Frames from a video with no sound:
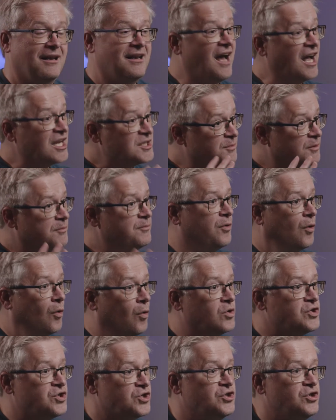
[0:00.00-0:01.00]
large
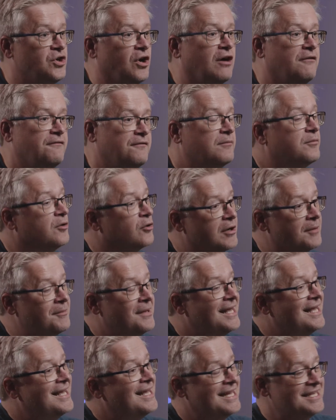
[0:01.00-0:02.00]
proportion of the program
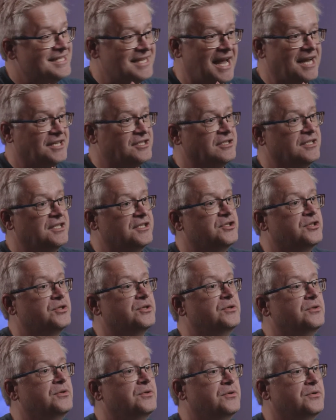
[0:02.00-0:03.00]
is actually
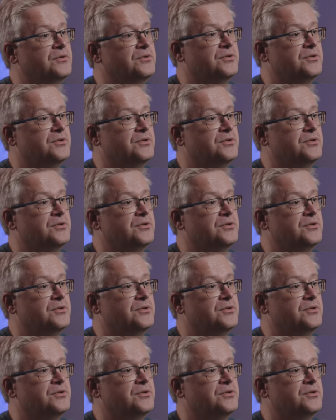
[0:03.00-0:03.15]
to,